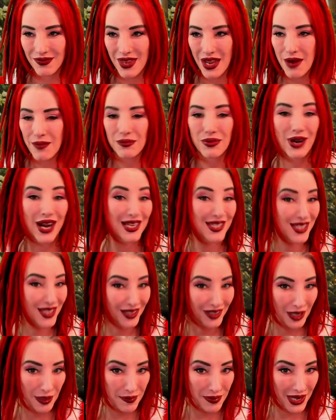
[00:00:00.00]
press
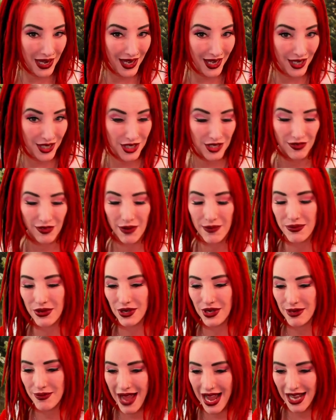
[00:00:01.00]
clippings from
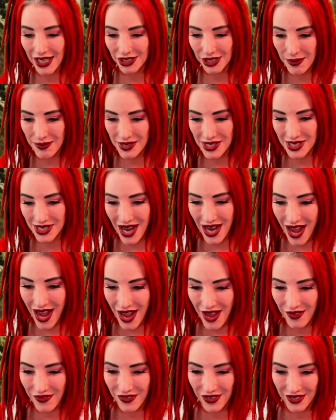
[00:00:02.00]
Booty Mashup
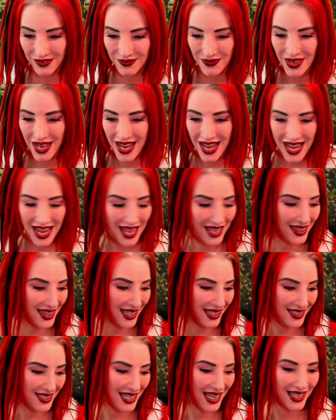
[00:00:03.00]
stuff and
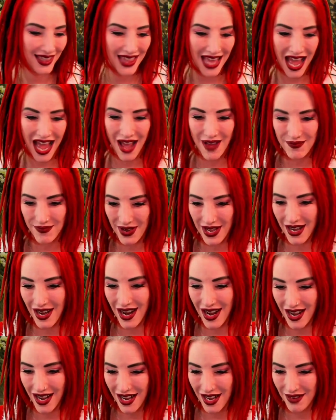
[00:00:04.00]
things like that.
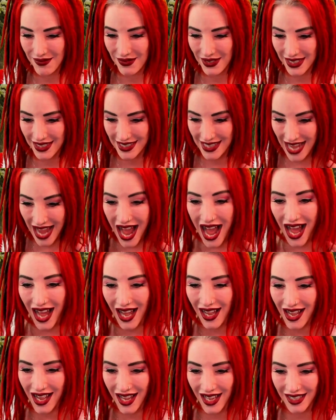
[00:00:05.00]
But
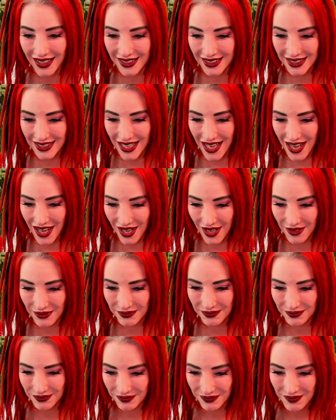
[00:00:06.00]
yeah, it's
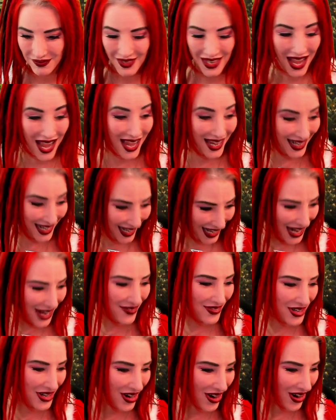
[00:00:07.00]
I am
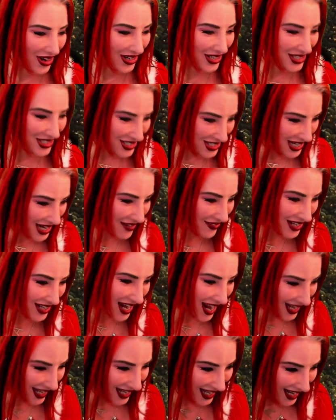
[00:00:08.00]
an artist. Damn it,
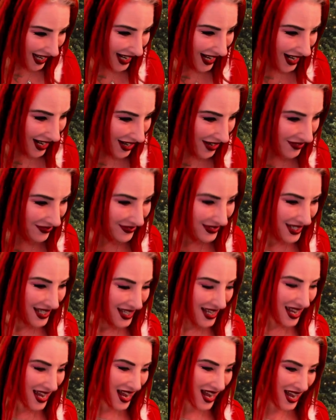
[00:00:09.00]
I
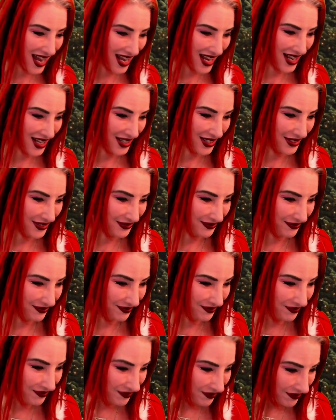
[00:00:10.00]

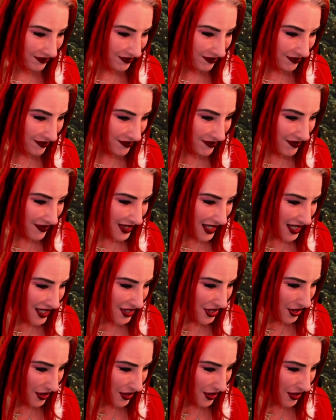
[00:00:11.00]
am. So